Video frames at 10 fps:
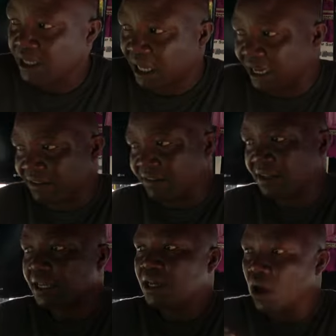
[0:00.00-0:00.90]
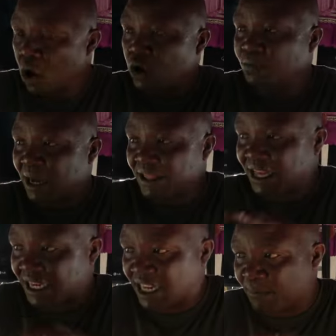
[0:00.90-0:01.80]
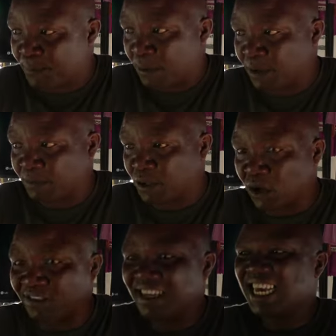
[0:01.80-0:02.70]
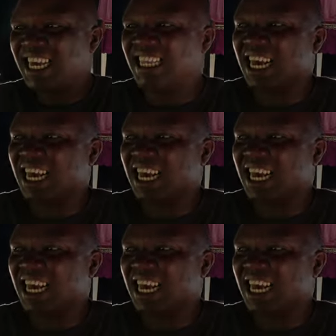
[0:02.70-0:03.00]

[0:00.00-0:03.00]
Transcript: Yes, owned by the Ghanaian public, because it